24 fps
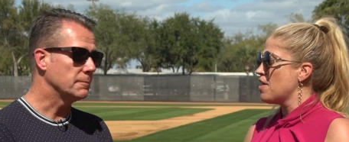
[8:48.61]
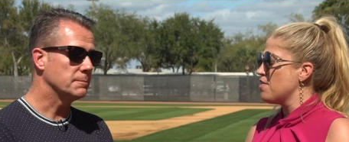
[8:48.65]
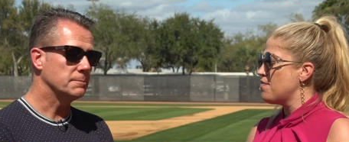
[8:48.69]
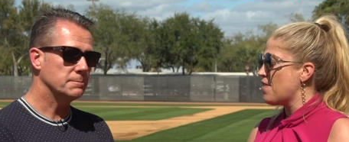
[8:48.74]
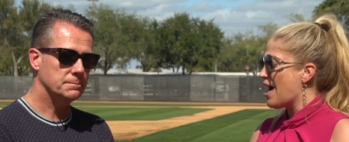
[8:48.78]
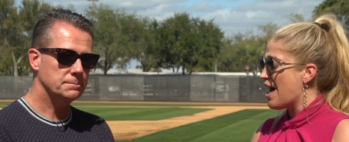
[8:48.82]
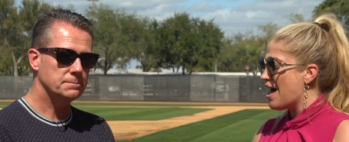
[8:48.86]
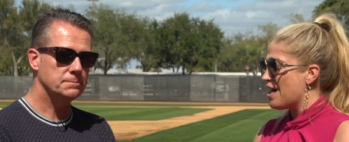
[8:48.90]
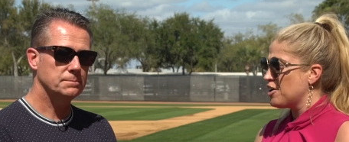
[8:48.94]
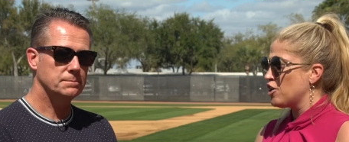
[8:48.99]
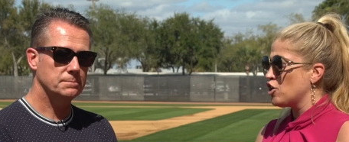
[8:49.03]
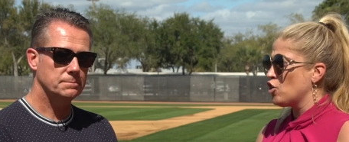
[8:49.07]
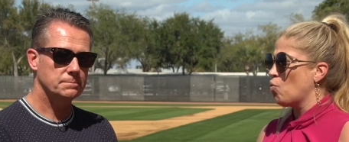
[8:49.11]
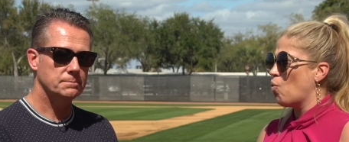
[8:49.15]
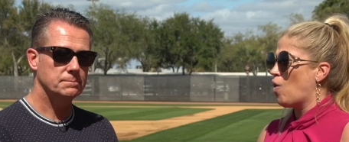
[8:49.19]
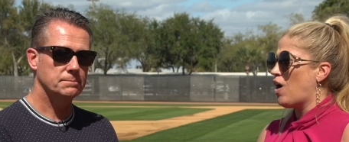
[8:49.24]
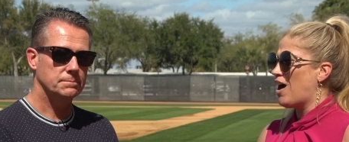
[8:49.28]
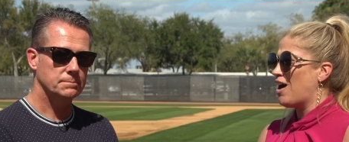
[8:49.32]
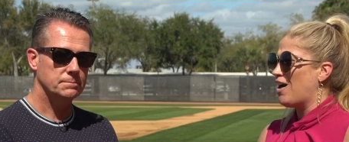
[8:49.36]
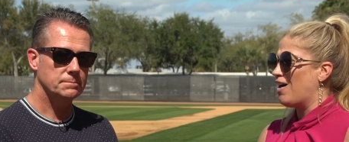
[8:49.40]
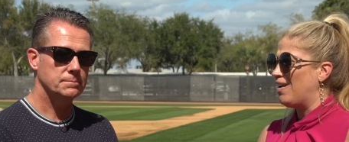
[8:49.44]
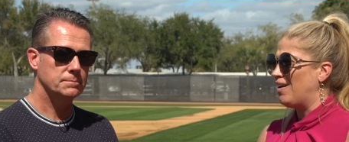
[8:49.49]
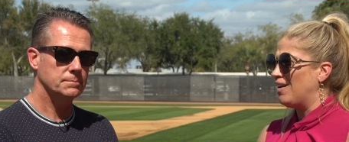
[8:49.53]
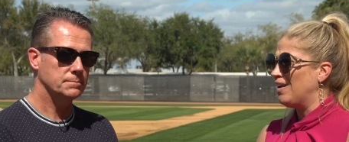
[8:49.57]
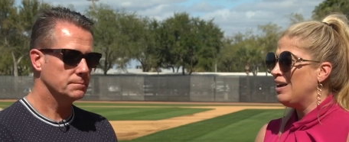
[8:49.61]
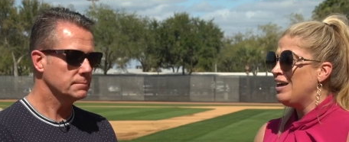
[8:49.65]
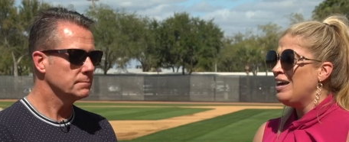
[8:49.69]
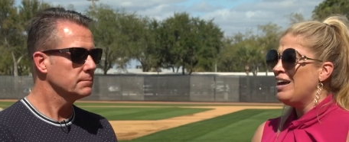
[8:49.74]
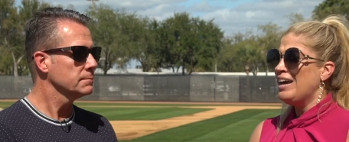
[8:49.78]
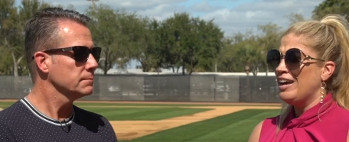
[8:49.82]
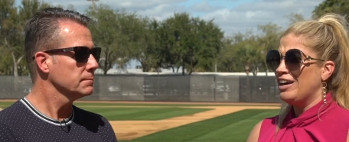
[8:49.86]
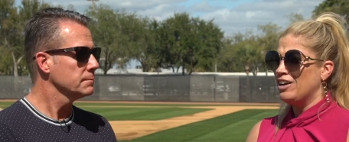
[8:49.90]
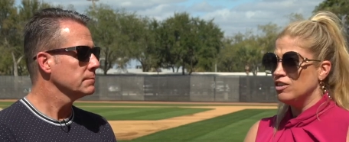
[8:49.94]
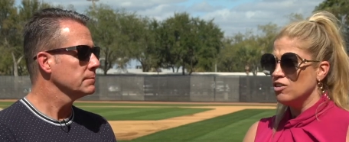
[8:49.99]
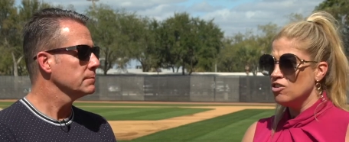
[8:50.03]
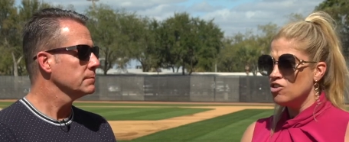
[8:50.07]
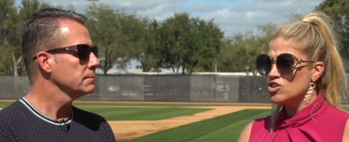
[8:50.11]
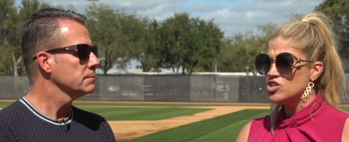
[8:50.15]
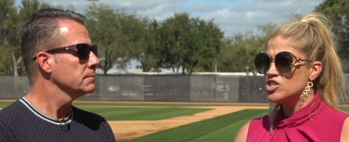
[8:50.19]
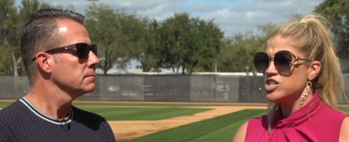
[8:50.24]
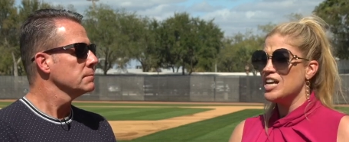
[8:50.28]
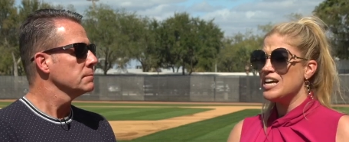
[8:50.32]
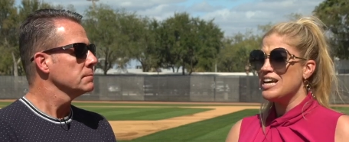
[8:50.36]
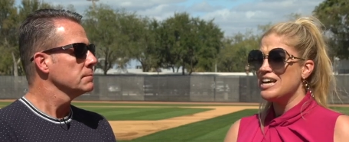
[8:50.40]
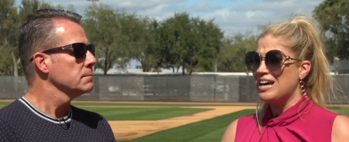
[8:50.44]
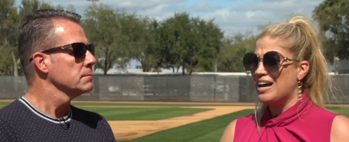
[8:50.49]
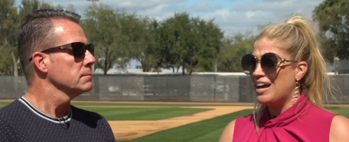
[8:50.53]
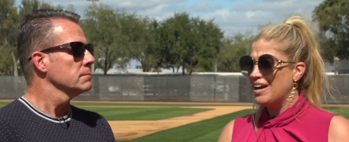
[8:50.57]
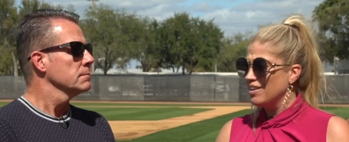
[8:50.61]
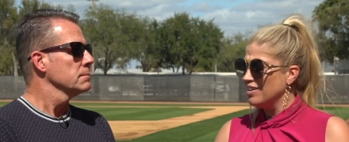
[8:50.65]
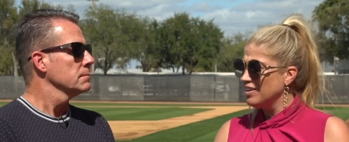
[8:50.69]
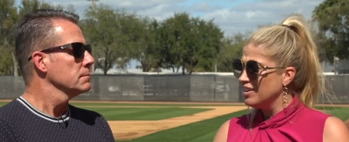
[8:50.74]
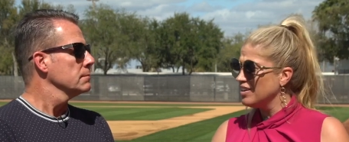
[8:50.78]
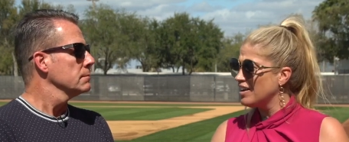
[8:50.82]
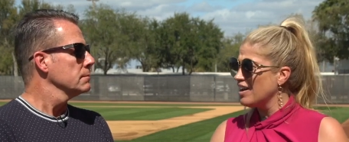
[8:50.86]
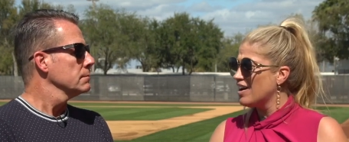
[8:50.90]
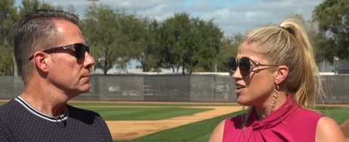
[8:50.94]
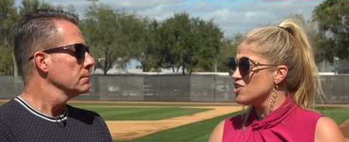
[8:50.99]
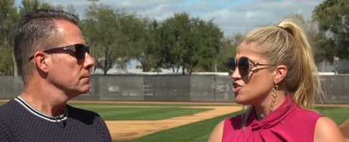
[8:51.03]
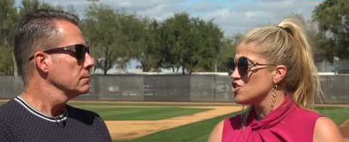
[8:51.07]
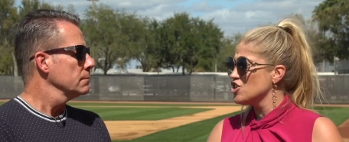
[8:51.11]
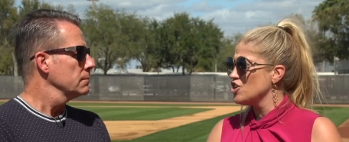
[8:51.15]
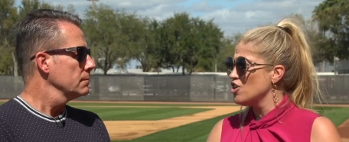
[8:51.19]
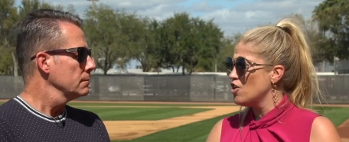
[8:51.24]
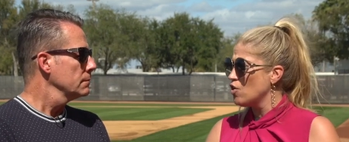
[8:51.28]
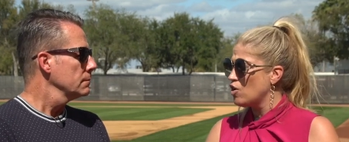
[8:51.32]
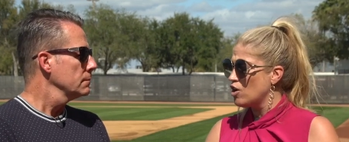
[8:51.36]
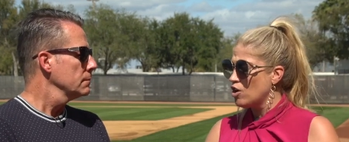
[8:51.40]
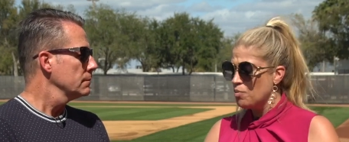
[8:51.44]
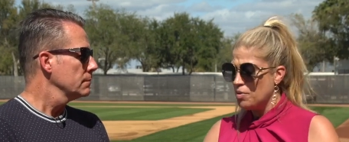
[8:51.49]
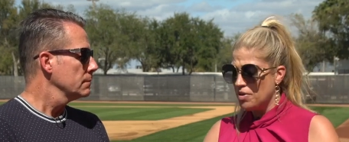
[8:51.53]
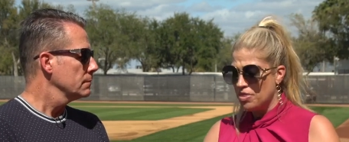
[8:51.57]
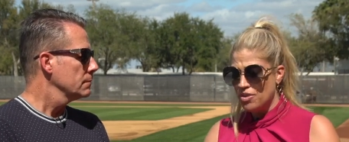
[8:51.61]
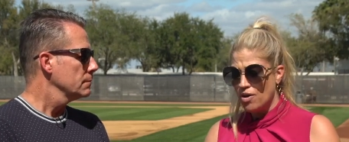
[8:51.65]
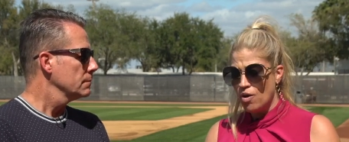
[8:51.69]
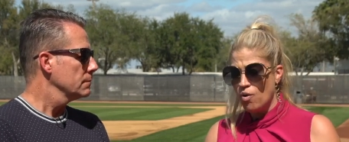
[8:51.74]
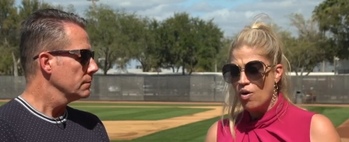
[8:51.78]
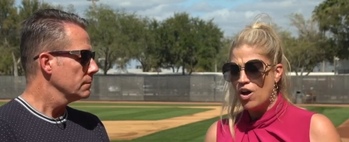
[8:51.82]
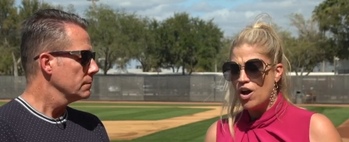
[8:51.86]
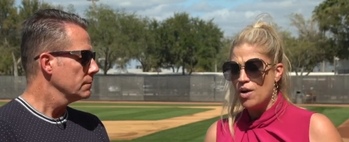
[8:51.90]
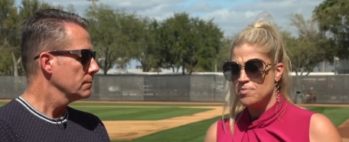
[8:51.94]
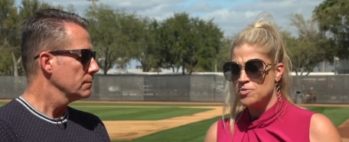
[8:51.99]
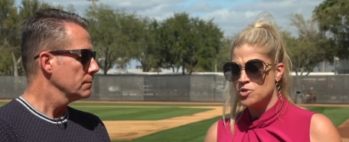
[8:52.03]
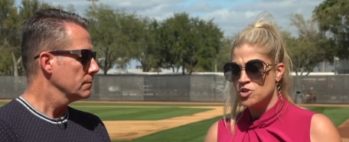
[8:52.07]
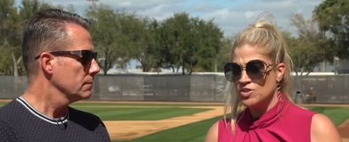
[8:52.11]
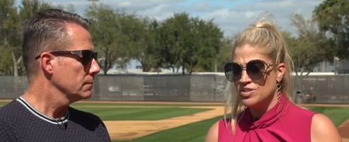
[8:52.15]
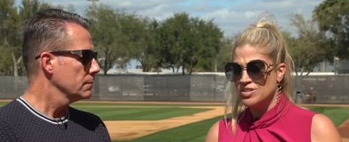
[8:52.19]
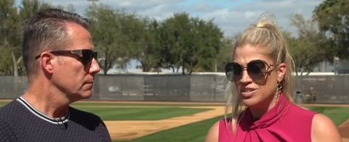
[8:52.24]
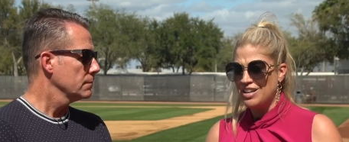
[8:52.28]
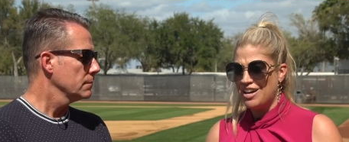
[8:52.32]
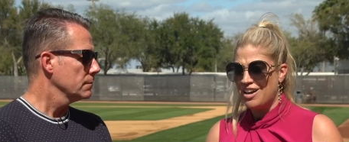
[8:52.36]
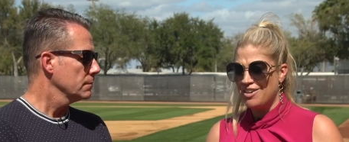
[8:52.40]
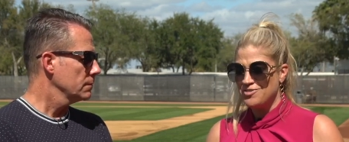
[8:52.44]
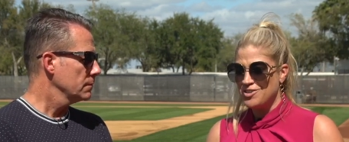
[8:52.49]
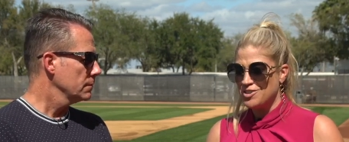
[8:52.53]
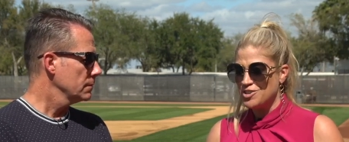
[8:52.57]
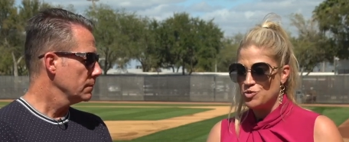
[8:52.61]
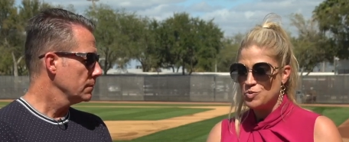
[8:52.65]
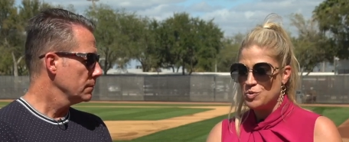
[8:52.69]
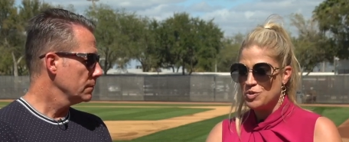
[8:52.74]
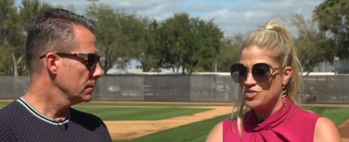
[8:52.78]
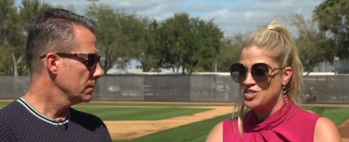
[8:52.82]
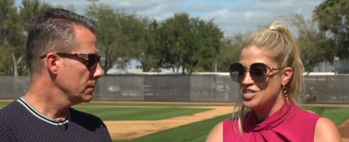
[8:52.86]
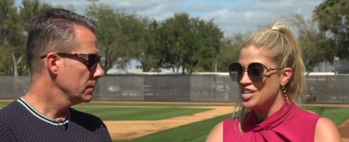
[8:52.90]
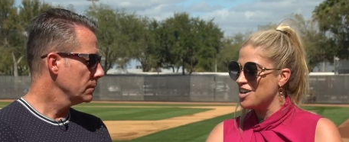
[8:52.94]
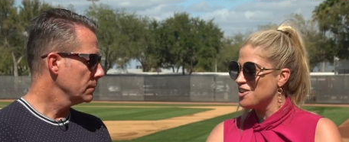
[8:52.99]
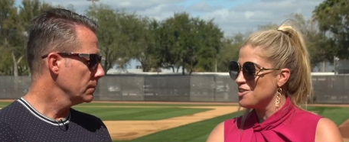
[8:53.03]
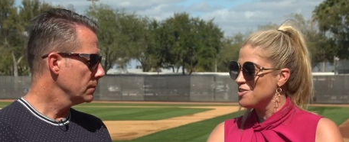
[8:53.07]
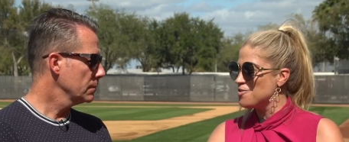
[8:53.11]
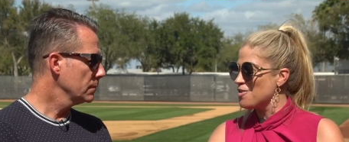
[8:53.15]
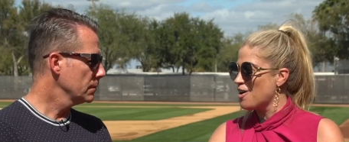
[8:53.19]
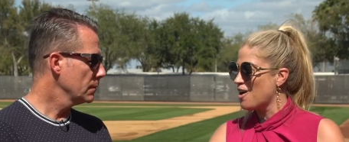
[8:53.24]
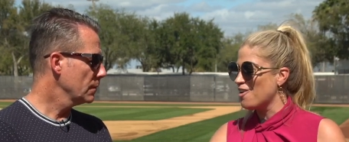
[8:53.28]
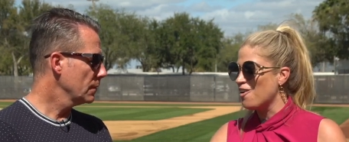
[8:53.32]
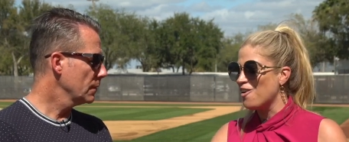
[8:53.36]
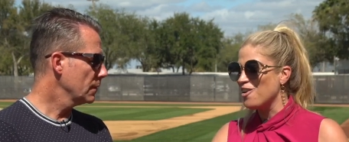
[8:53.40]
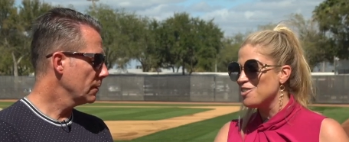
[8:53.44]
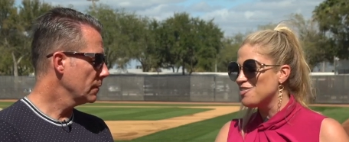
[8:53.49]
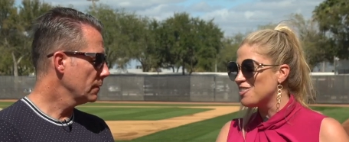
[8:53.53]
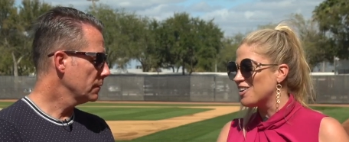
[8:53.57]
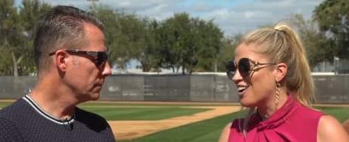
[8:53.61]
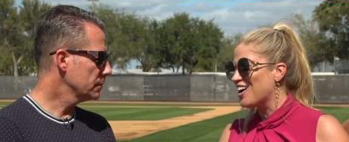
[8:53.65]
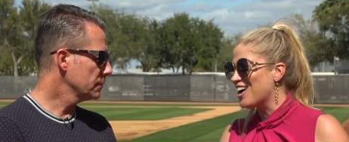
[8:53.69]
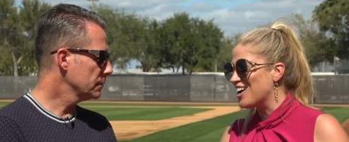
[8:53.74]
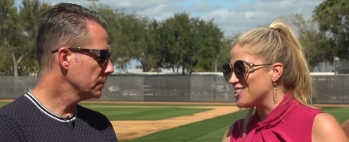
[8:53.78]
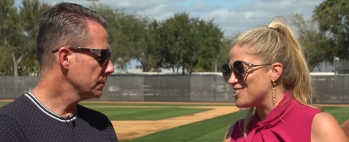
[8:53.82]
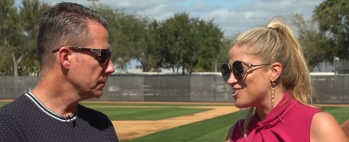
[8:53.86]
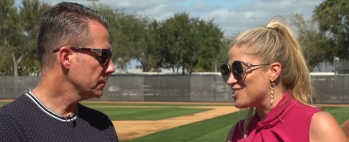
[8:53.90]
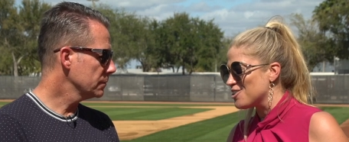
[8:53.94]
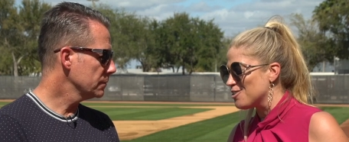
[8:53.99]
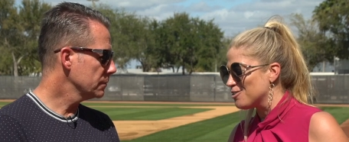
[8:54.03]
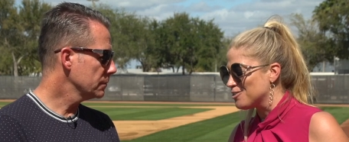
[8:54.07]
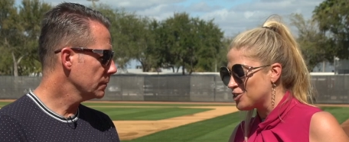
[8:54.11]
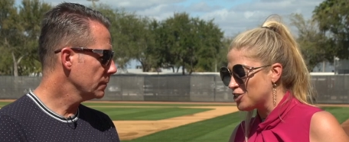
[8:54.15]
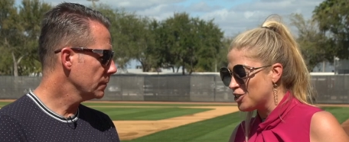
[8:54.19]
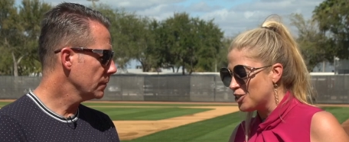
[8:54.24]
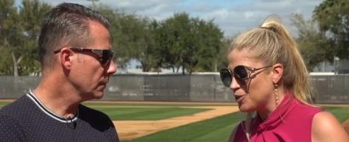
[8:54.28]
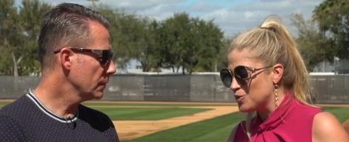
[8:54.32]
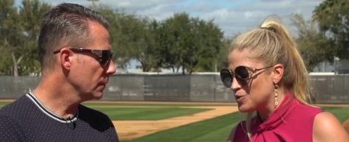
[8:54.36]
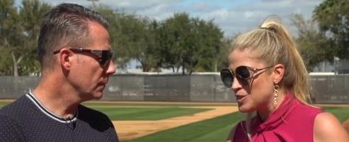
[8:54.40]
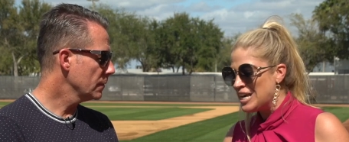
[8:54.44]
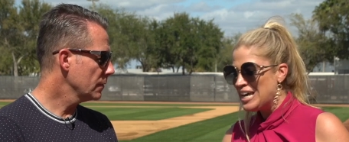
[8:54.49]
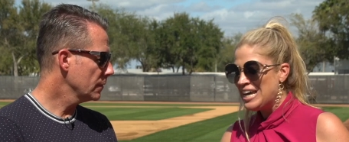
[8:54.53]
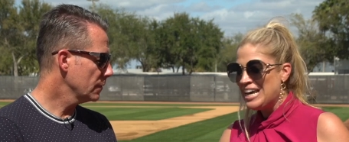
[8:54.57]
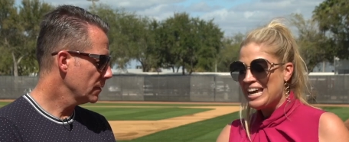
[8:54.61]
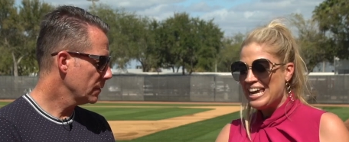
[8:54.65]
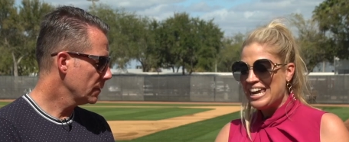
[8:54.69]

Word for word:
Speaker 1: that they've had in a while. It looks like Kyle Higashioka with no options left, as we've said throughout all of our hot stove shows.